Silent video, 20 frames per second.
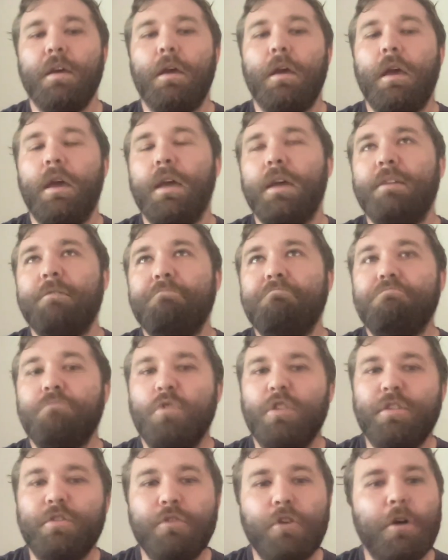and
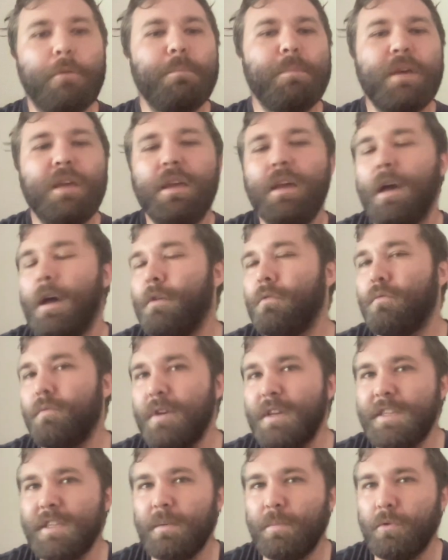would not be
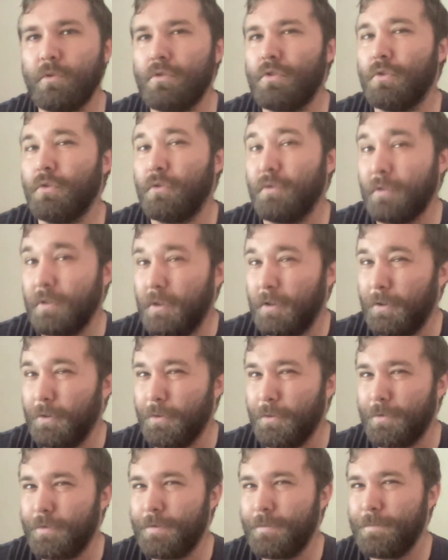unreasonable to
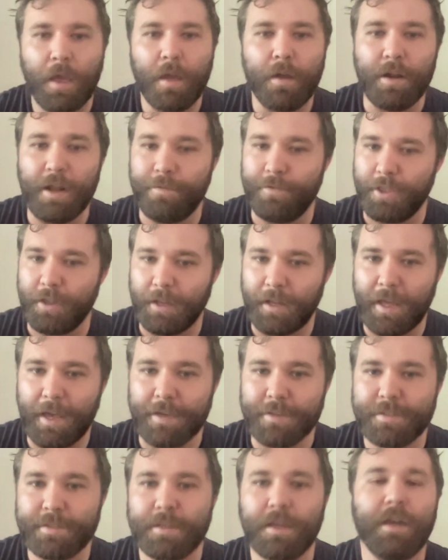conclude.
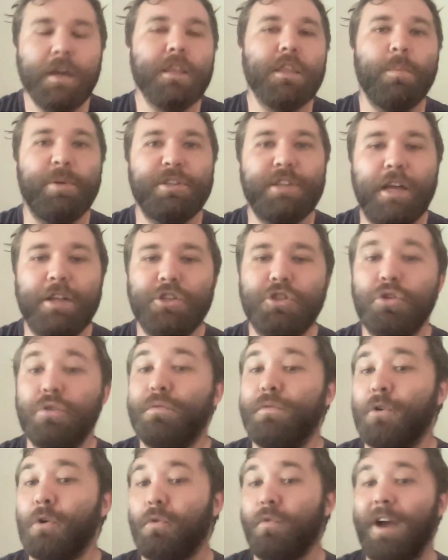Nevertheless, the potential
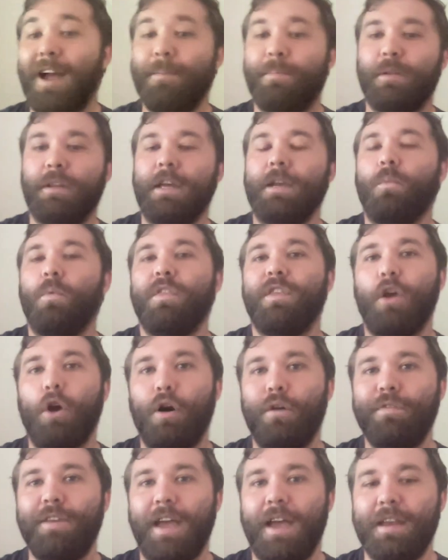for grappling with the
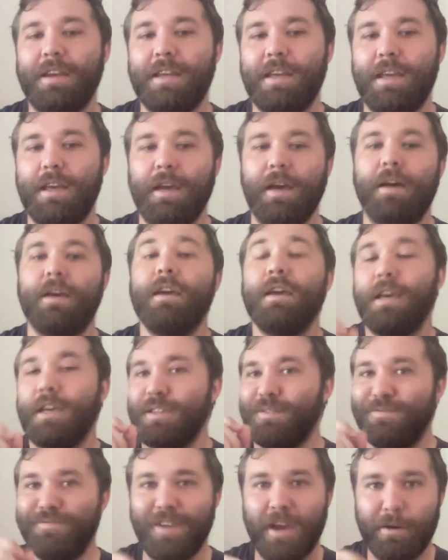offhand here
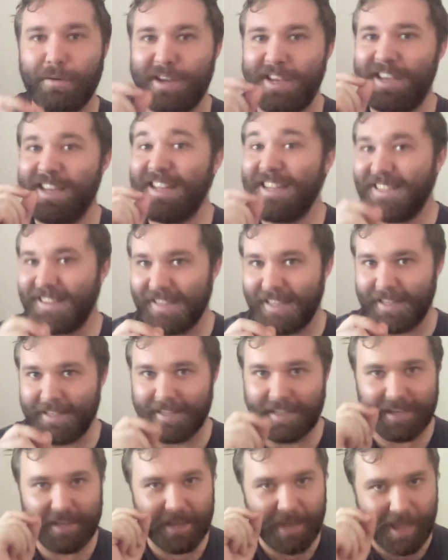is very
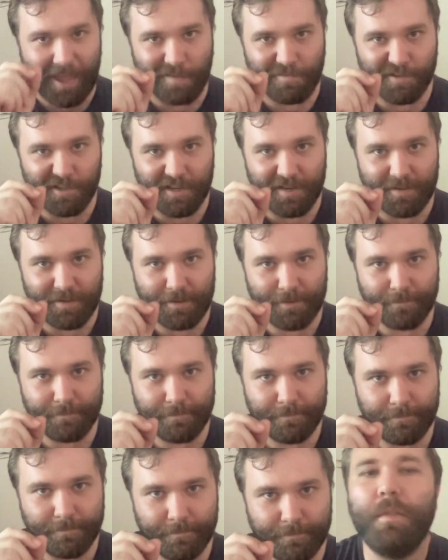clearly evident.
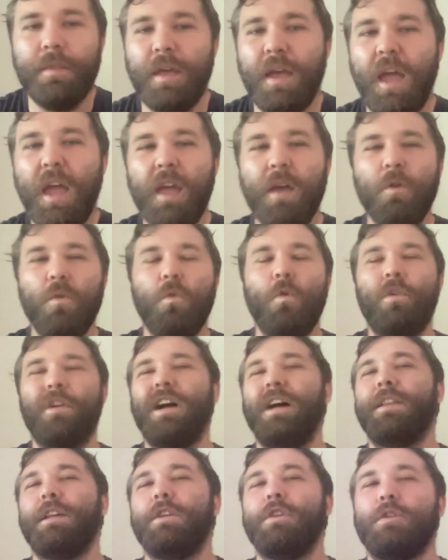The Heiho
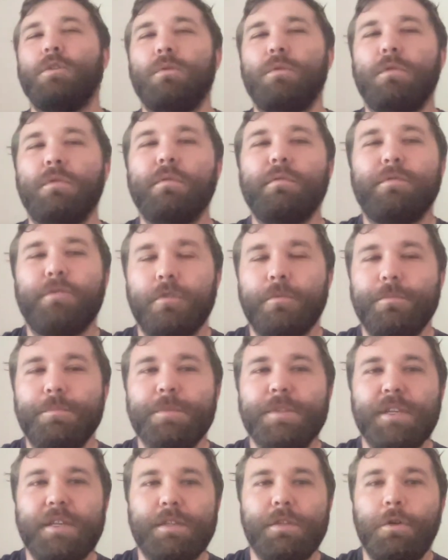Kadensho from
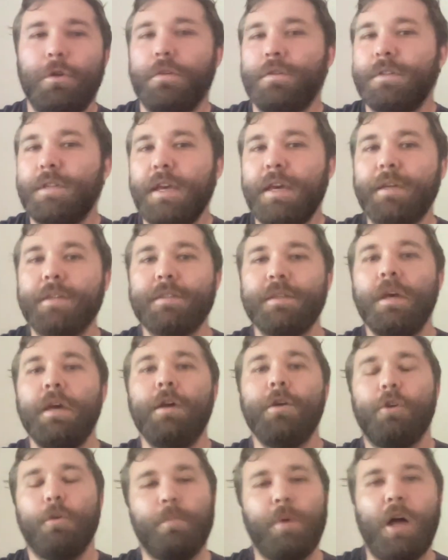1606,
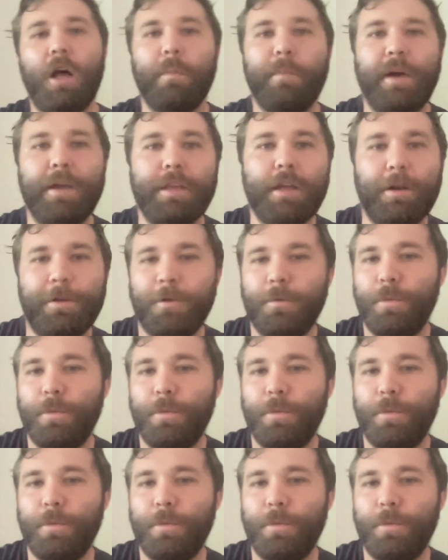compiled by Yagyu